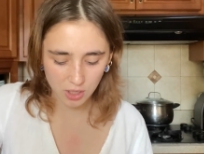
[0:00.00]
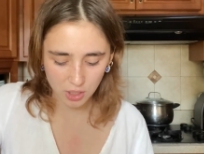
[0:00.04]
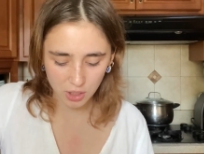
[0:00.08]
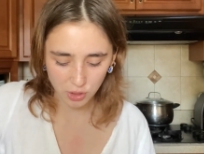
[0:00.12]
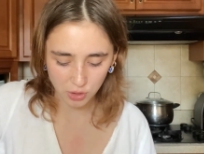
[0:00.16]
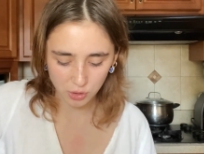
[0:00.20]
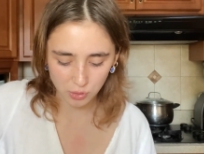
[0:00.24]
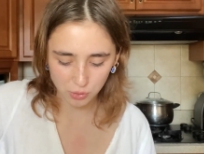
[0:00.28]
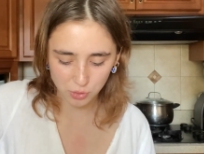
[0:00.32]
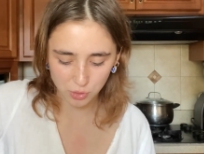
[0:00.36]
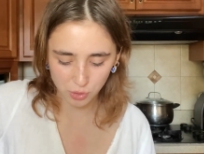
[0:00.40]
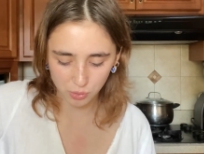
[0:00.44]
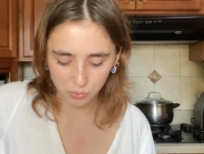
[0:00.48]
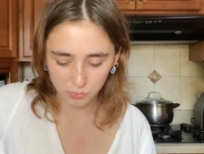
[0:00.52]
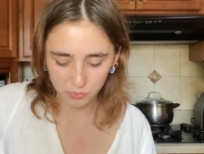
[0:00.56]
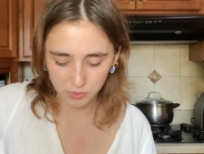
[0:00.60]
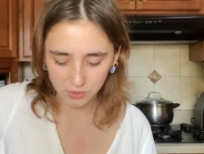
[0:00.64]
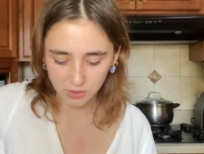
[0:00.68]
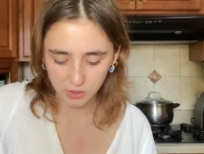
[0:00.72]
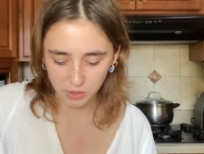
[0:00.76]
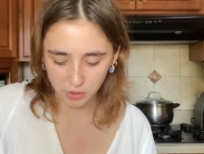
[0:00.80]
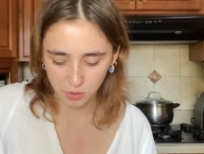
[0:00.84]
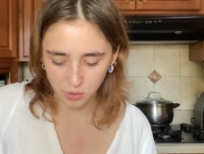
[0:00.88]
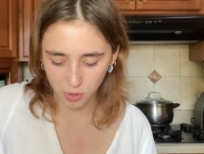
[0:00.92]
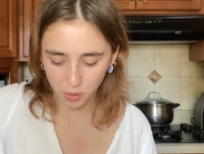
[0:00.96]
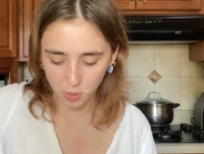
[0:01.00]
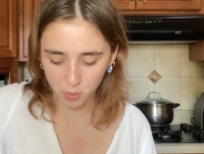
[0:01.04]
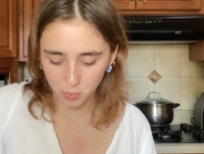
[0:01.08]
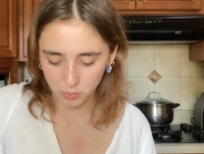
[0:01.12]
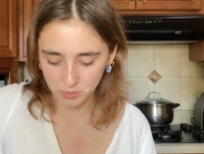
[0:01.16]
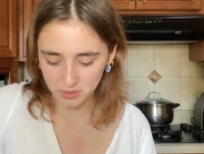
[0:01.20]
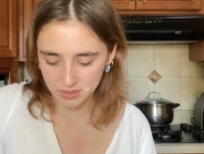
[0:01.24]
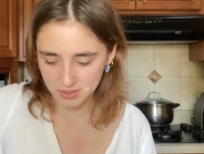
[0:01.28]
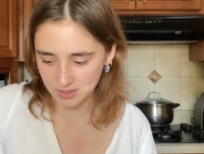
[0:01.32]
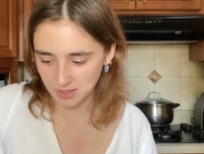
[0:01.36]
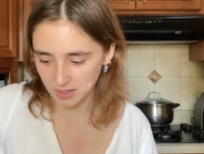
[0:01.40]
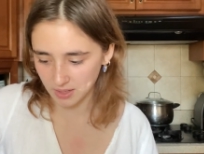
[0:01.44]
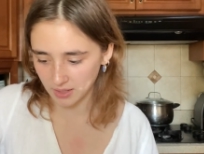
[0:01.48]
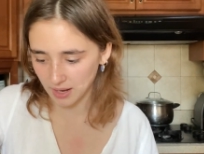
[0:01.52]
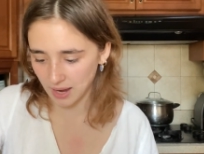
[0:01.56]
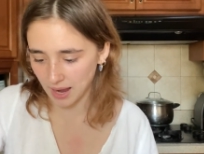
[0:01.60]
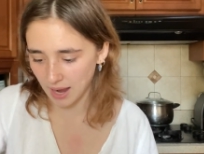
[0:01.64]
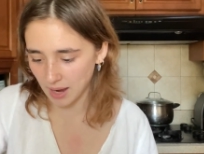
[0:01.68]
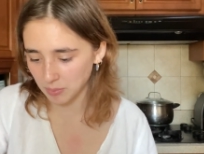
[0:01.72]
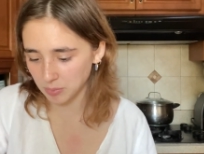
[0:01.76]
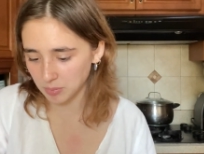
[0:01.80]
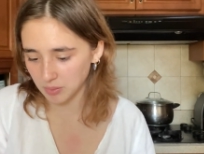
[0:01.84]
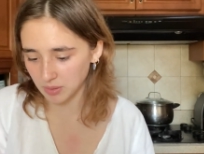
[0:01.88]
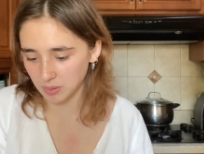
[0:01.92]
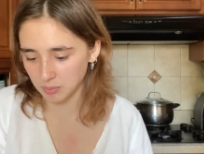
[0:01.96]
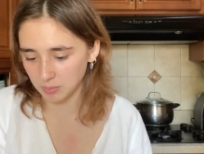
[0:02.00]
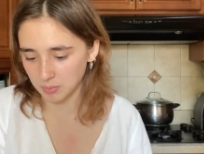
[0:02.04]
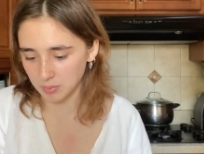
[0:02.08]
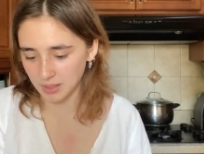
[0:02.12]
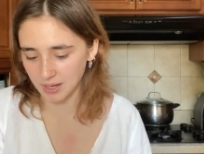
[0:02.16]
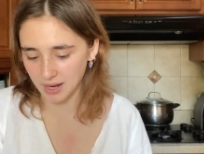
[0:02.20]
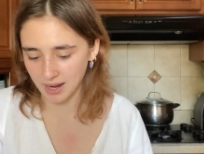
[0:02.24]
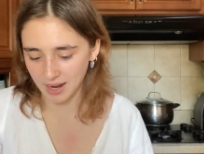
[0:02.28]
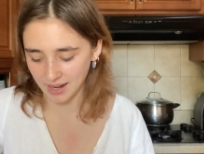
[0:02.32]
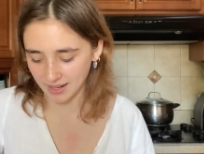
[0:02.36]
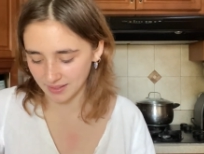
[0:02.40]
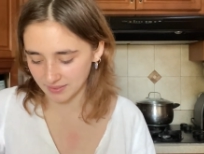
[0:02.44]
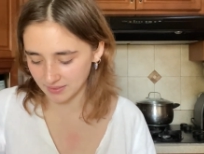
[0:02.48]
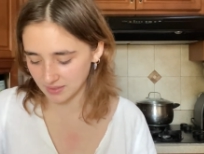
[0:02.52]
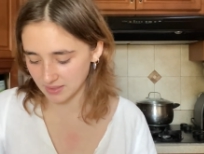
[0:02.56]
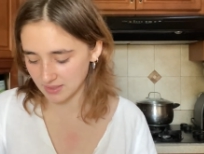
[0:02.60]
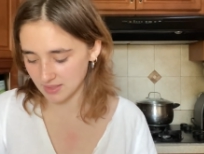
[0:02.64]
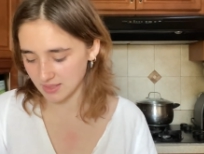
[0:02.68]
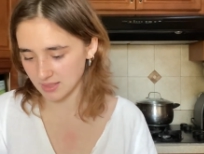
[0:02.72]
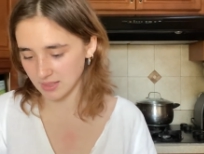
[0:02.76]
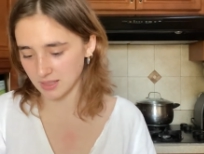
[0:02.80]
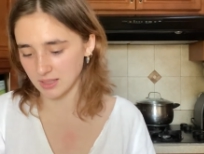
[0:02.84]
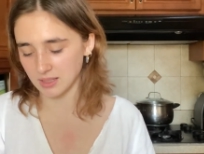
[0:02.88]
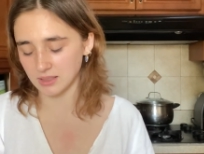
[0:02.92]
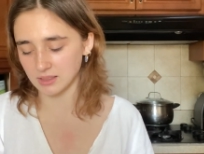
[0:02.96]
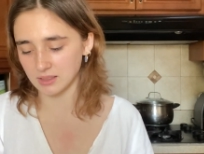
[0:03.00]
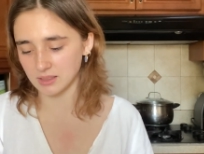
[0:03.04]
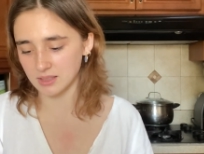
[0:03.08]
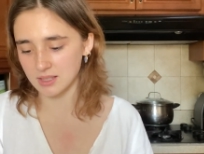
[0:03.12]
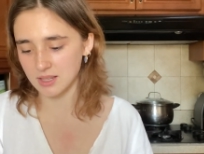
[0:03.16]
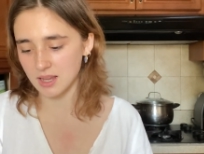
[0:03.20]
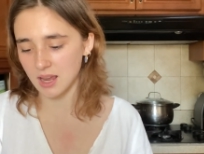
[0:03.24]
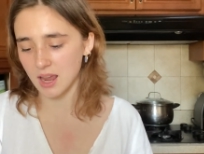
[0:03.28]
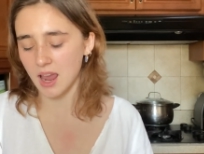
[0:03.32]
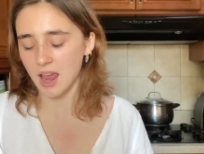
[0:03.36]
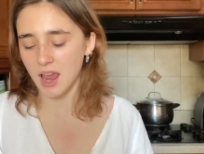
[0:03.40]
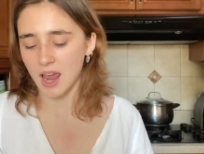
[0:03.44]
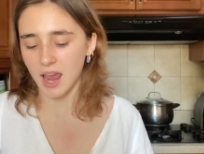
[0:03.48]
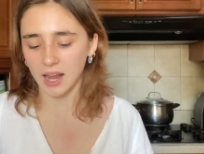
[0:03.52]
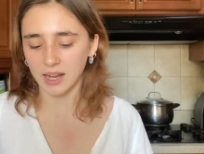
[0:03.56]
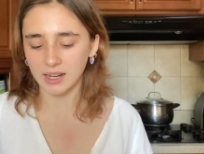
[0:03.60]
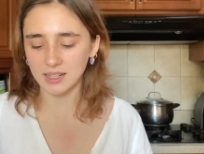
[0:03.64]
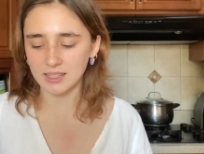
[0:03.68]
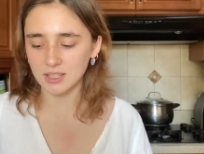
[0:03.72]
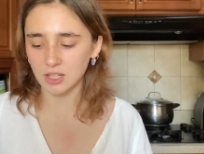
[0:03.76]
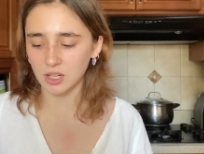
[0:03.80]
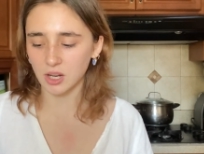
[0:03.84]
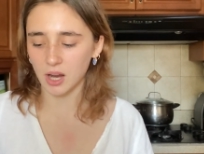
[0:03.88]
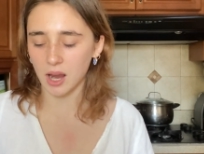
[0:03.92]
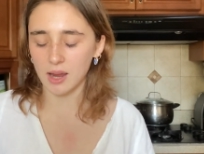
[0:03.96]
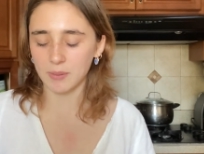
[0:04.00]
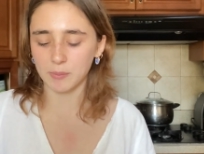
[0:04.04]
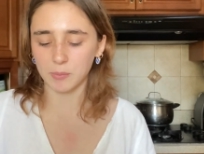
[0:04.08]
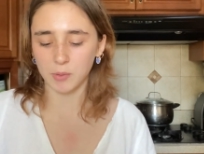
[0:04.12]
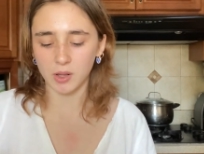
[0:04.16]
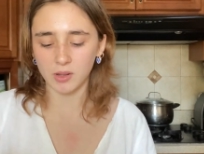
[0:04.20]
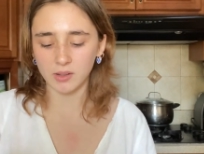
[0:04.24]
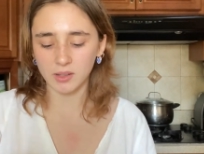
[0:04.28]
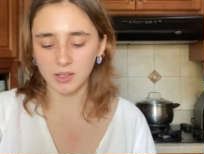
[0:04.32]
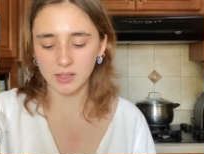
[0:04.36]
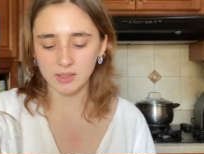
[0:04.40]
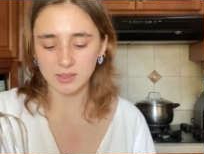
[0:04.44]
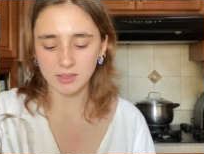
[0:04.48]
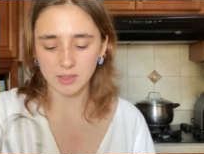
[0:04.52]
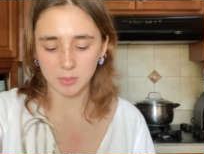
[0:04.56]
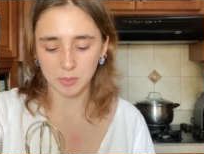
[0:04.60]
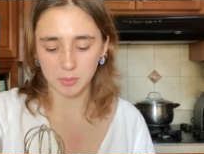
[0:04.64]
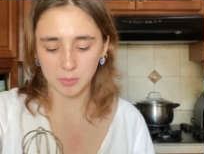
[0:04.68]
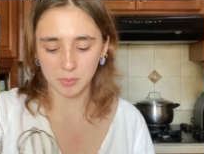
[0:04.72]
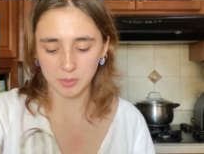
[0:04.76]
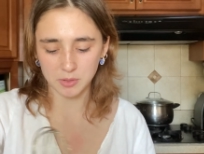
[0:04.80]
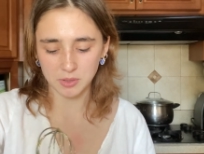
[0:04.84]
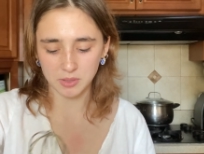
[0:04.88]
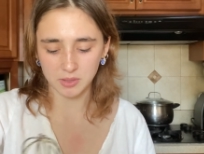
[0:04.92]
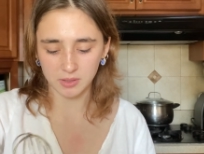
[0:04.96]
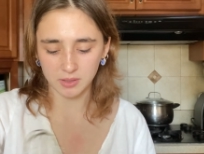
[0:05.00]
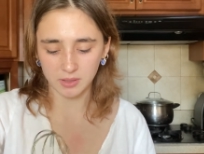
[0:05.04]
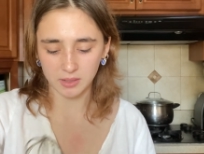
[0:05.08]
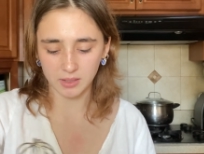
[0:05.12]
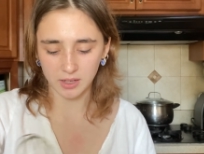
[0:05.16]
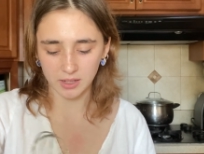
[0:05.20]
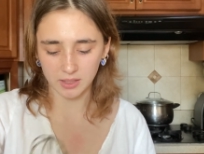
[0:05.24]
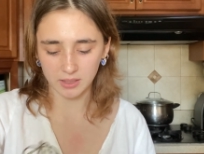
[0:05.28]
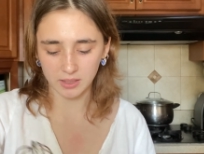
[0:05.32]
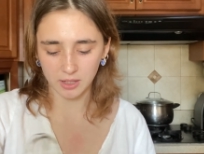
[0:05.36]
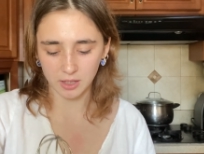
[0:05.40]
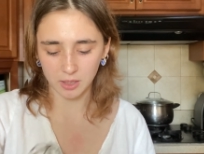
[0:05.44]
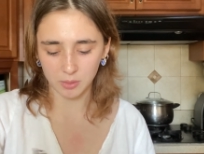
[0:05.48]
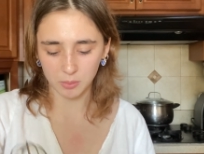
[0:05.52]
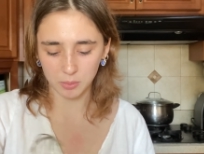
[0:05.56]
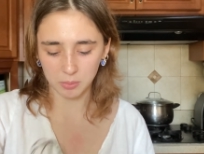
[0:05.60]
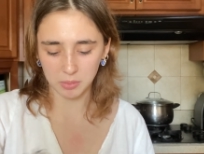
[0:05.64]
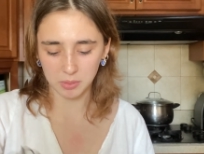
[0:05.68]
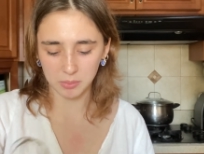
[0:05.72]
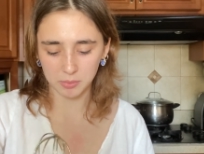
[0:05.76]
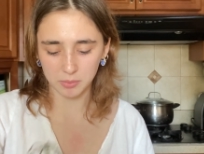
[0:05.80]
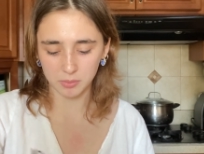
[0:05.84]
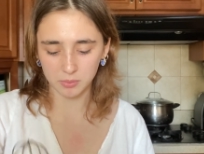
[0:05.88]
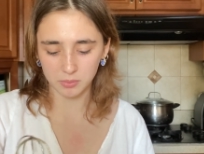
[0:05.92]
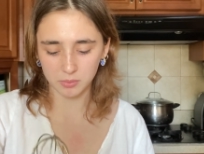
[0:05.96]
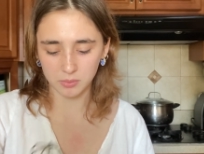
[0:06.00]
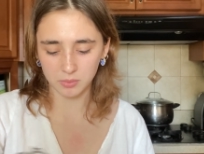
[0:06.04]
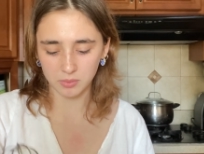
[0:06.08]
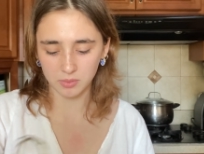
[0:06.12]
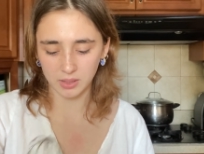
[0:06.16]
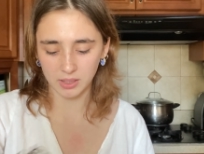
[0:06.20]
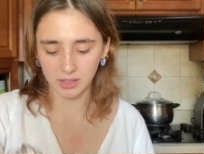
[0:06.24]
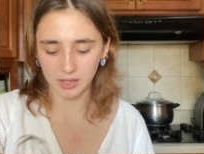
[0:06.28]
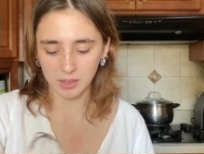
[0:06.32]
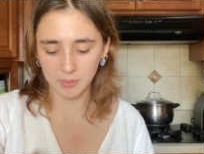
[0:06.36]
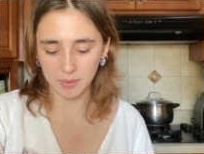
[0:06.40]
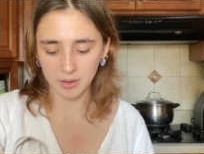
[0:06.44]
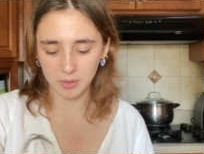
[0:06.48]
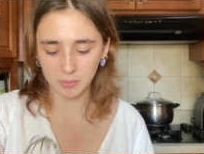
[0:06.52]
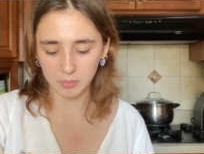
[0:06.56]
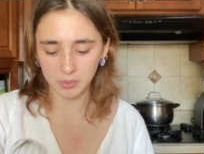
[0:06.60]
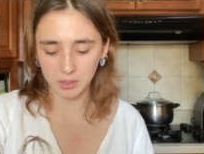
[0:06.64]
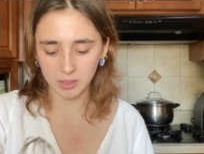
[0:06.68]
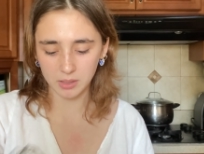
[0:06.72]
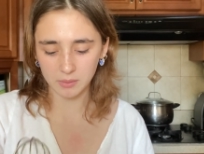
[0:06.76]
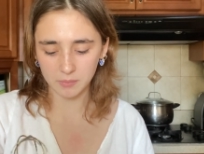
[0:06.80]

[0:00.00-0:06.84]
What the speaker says: you don't really know what's like happening behind the scenes. And it's like, I'm not like the type of person like I care what people think about me.